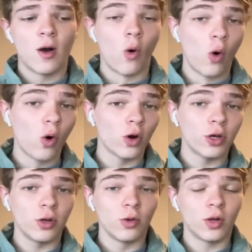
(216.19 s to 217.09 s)
Or
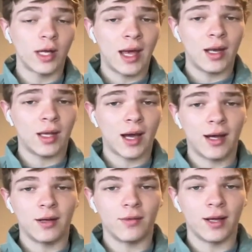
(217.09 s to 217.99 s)
do you look at it
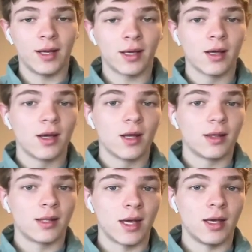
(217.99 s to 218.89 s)
kind of like
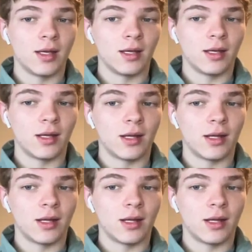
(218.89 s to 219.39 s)
they